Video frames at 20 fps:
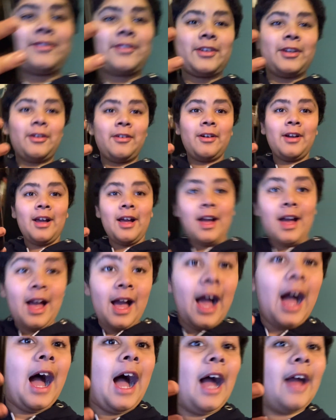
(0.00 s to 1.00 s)
ago.
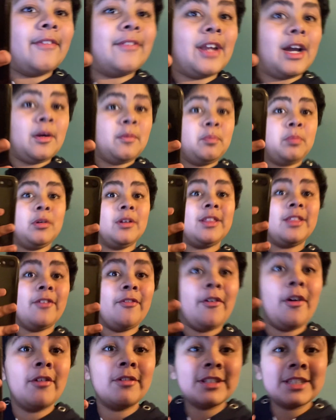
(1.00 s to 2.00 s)
I've now put the
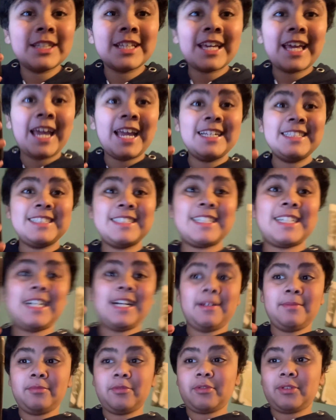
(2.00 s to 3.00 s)
phone in the case it
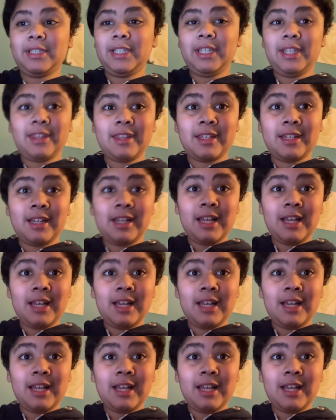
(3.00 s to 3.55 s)
comes with.